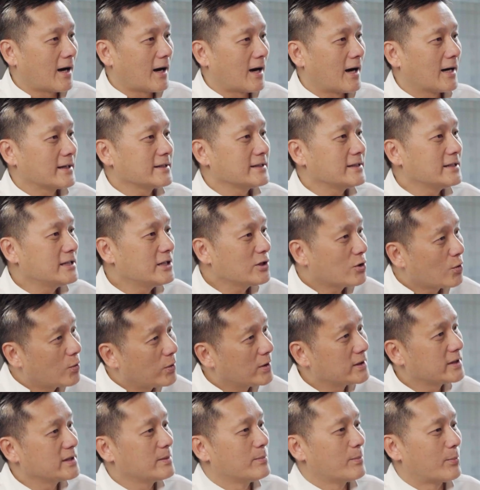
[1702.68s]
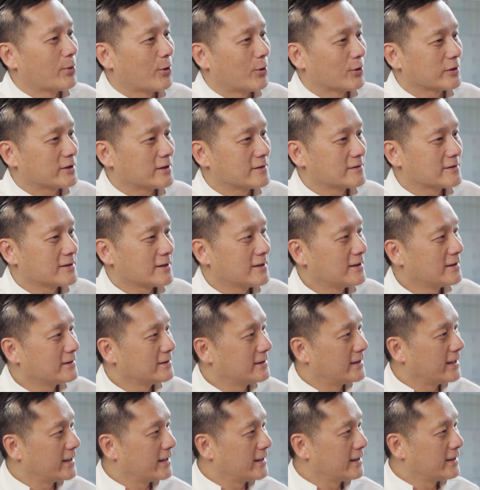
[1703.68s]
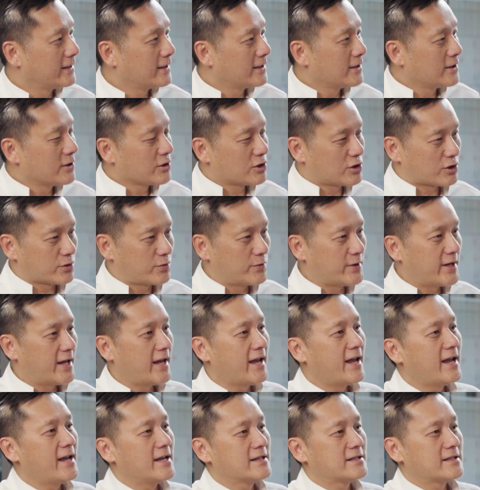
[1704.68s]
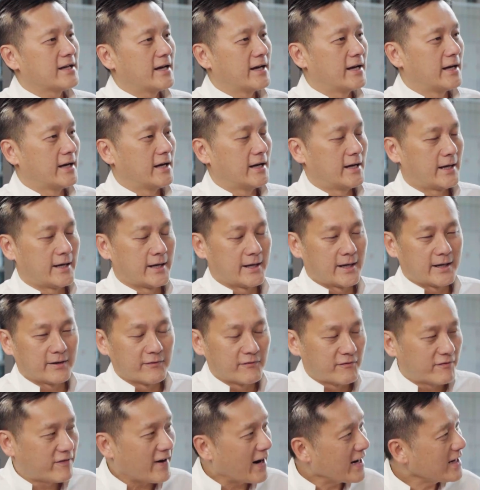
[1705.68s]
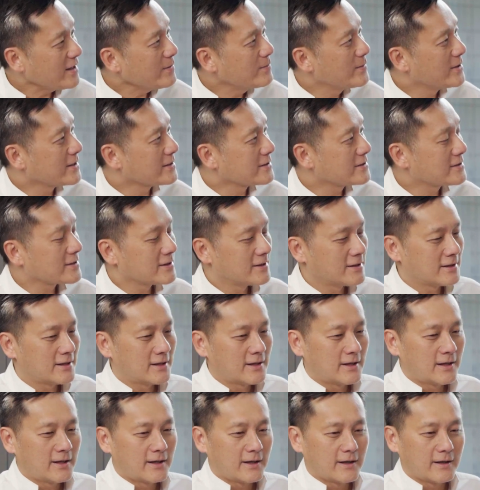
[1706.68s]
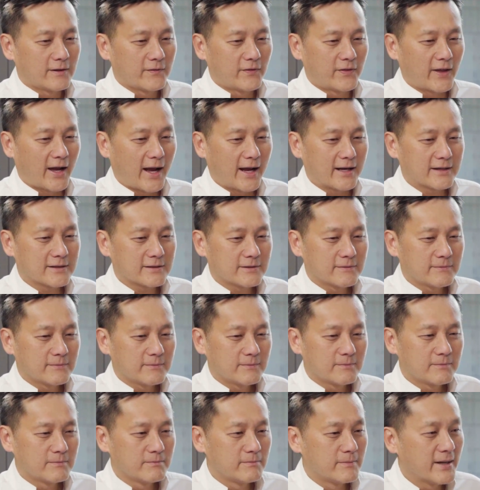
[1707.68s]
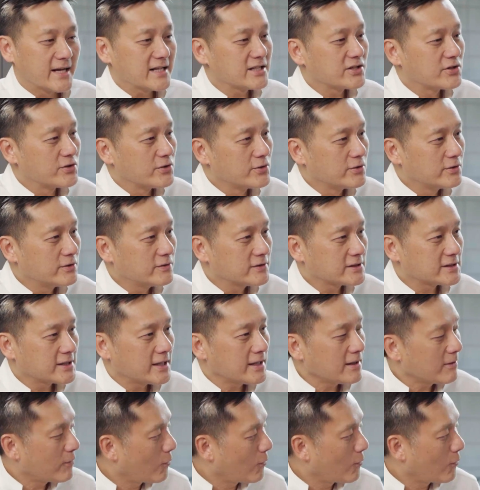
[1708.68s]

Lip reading: are equally important. They create an environment that makes you say,